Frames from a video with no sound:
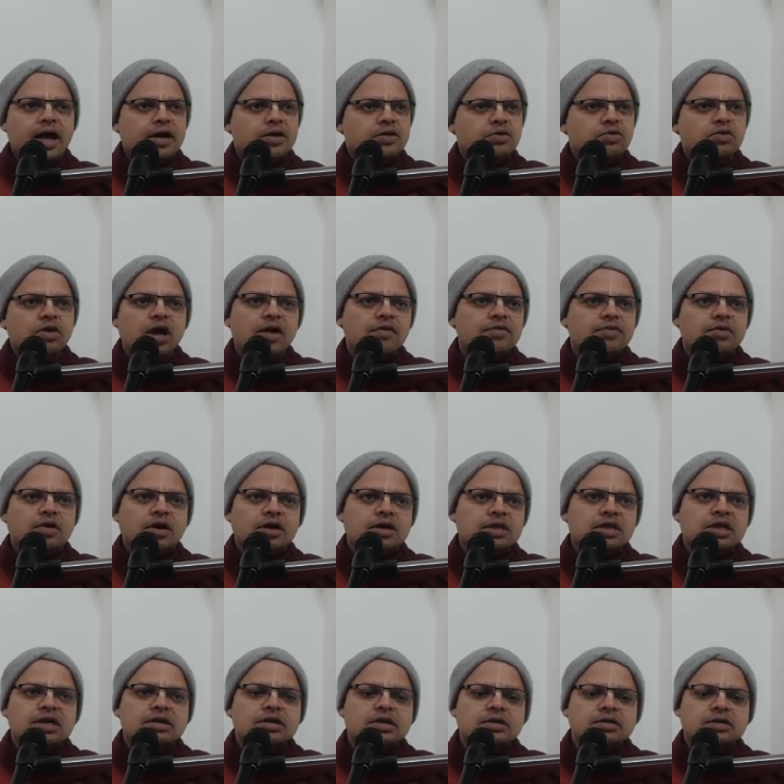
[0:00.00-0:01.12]
You have not
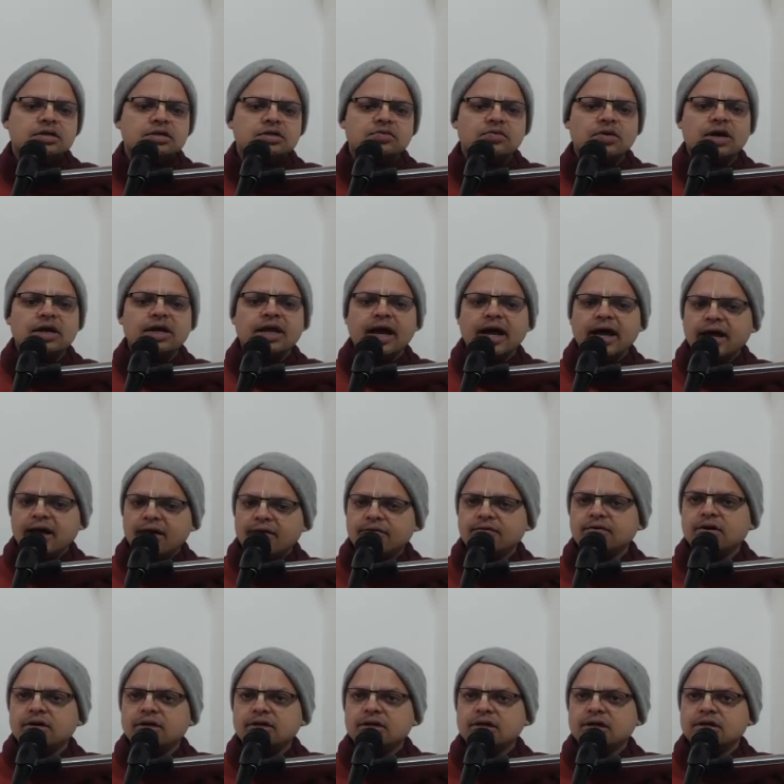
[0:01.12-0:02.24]
created this world. I have
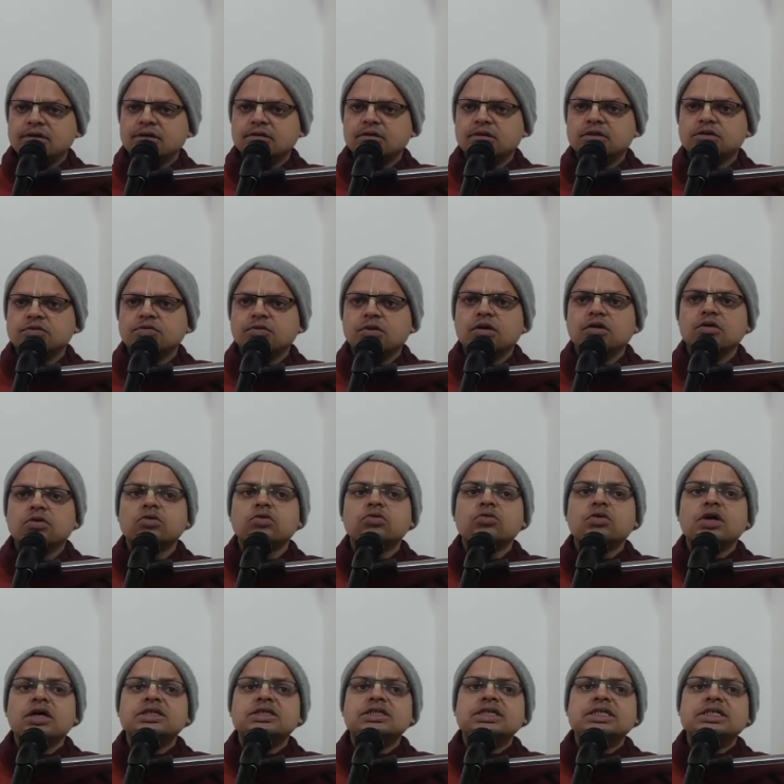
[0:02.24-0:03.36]
not created this world. Who
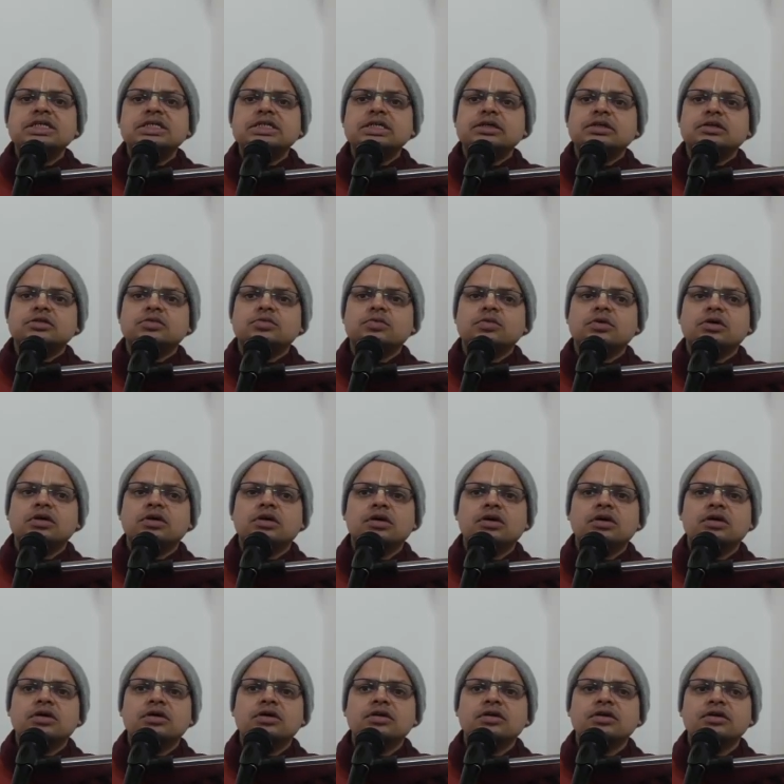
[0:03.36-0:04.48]
has created this
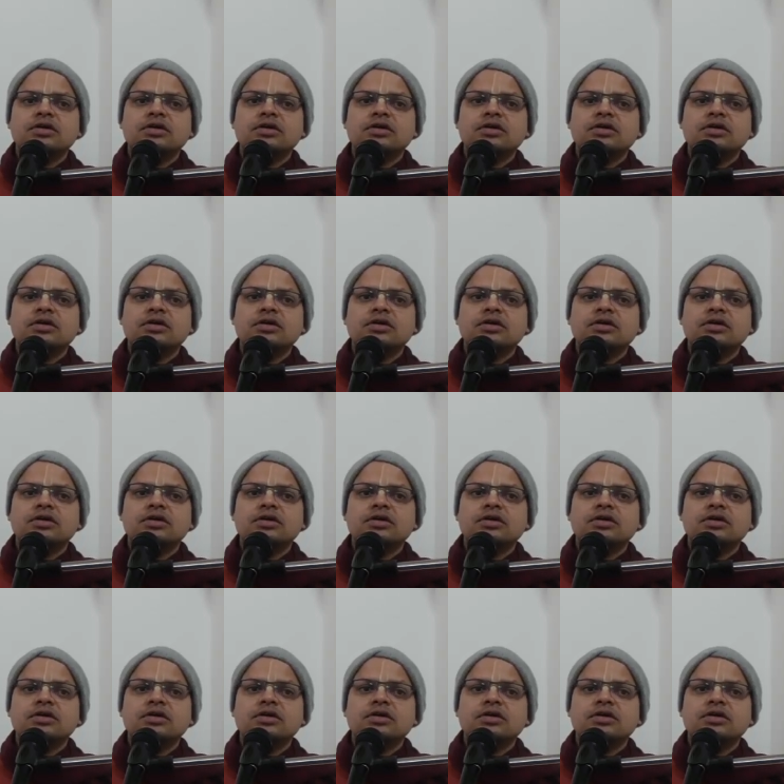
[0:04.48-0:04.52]
world?